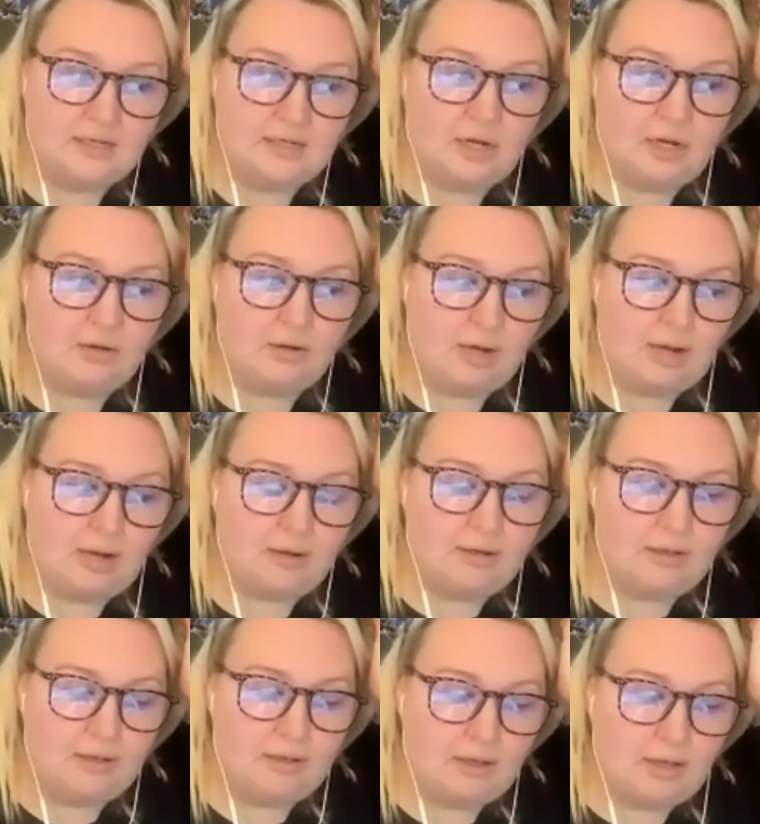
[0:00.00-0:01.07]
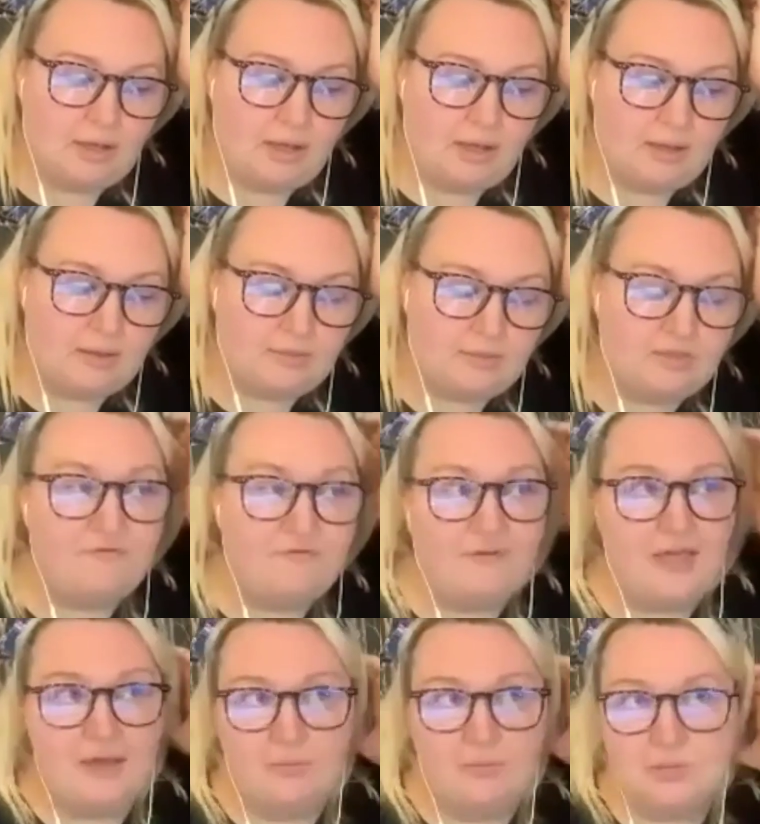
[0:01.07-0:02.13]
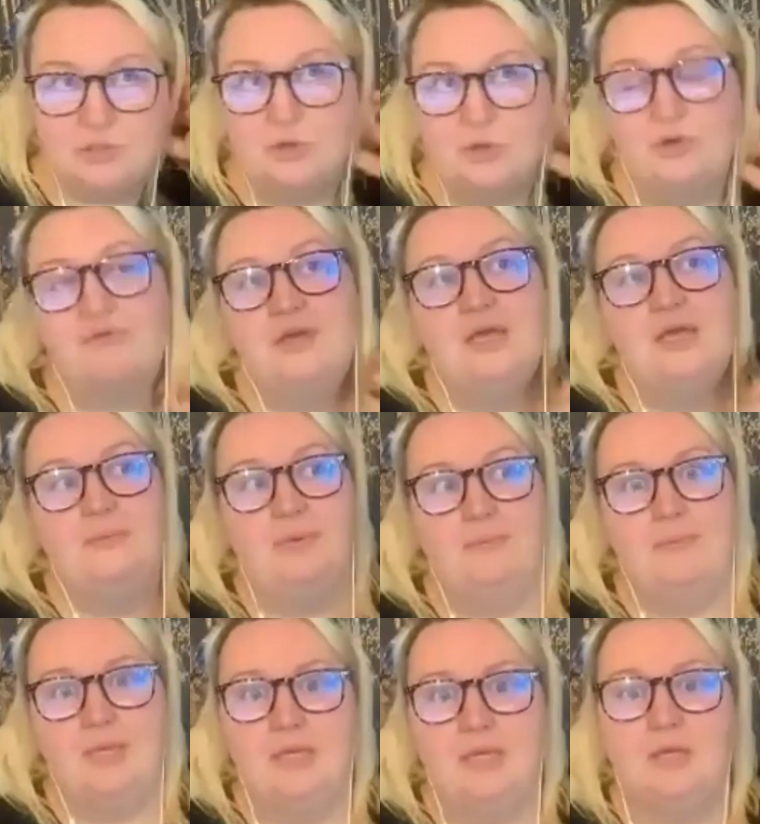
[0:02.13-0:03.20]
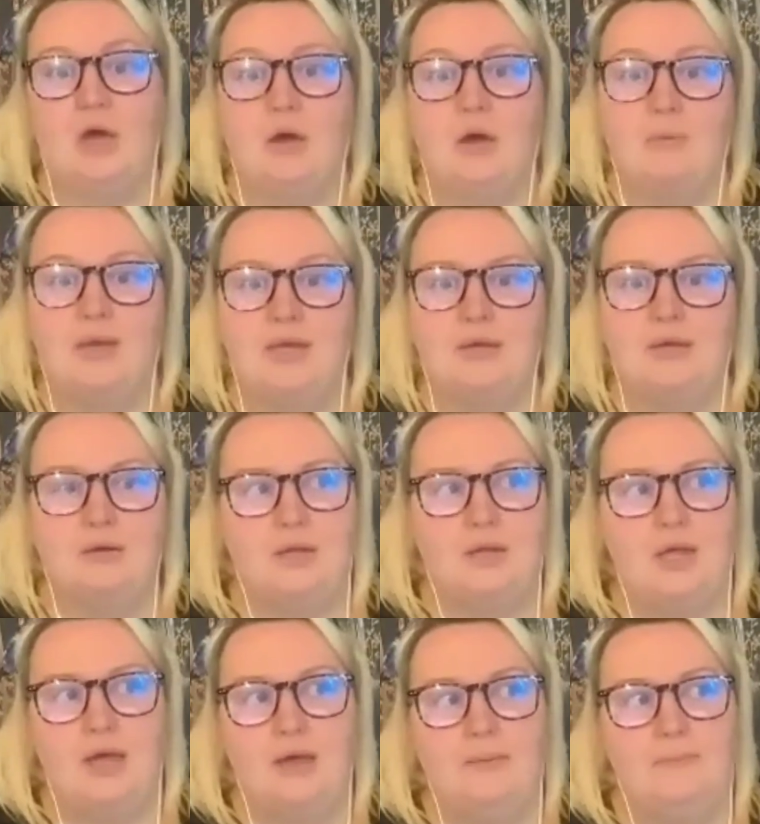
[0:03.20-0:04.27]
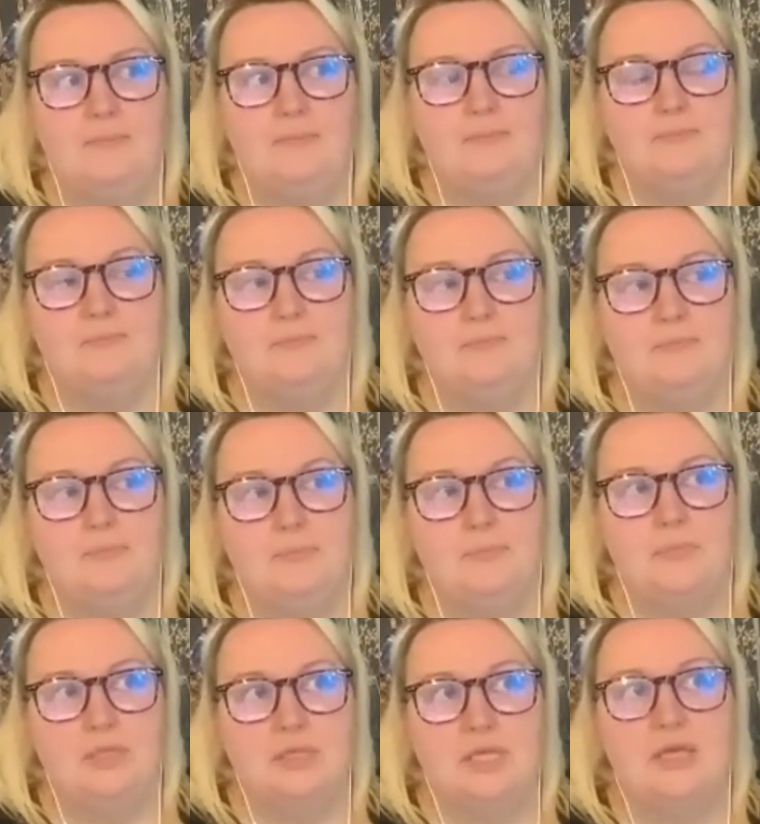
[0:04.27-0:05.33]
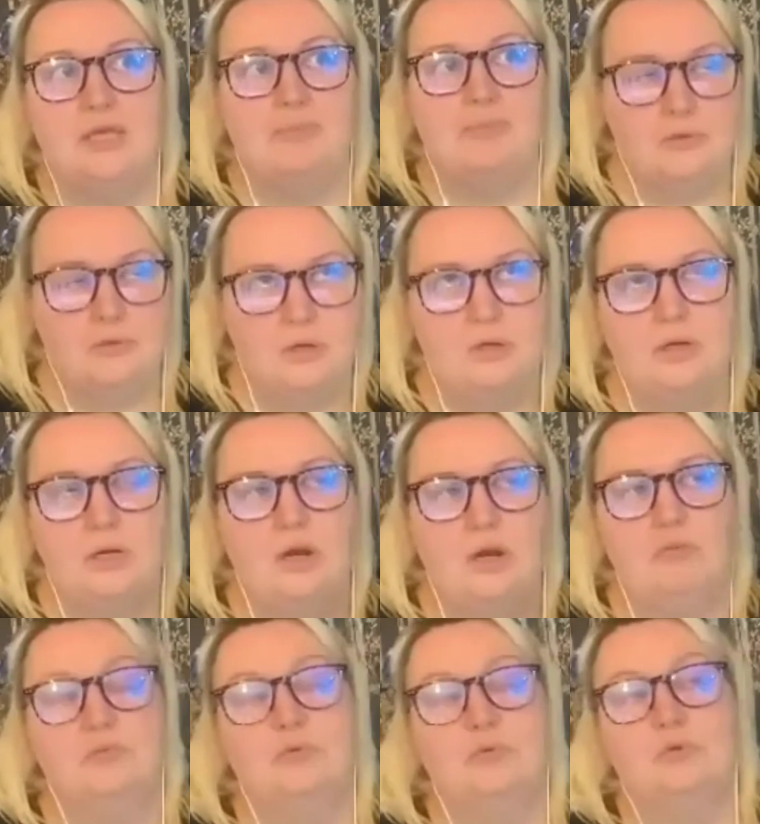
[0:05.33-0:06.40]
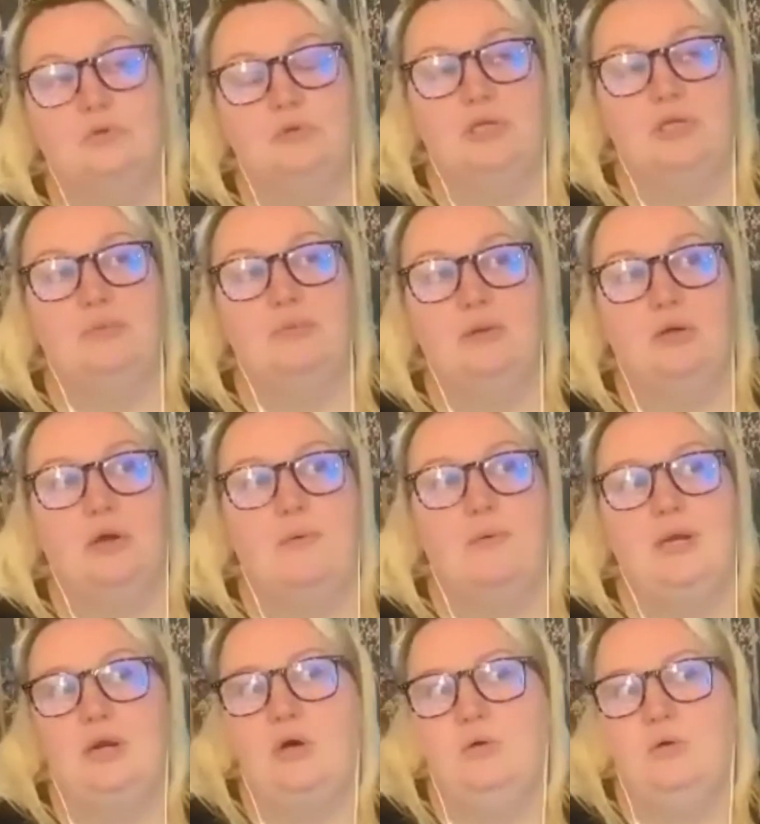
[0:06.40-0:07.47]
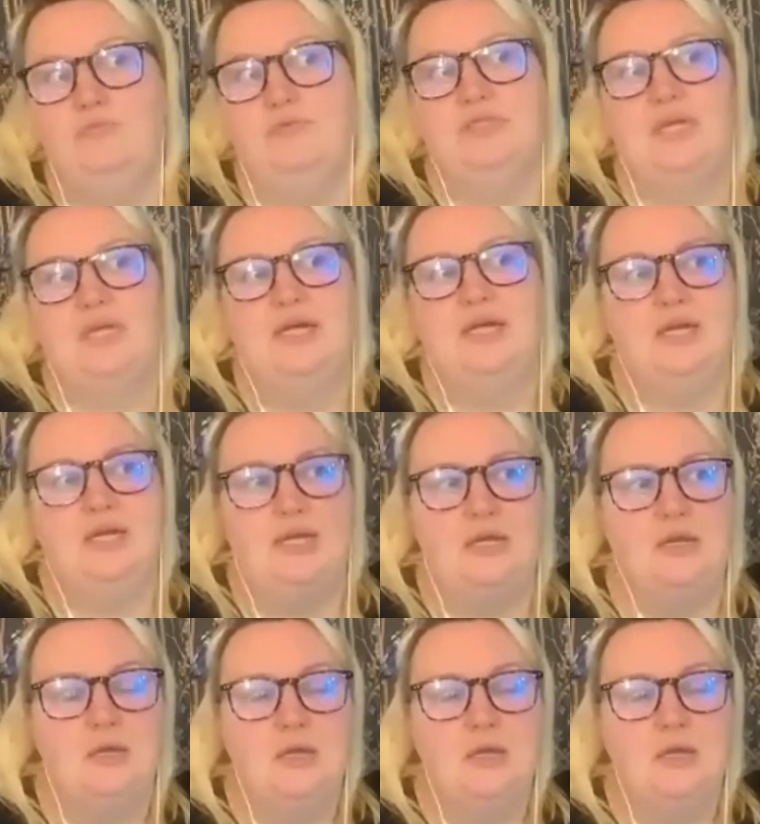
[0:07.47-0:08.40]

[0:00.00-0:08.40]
The fear was sort of keeping me going, keeping on going, not resigning.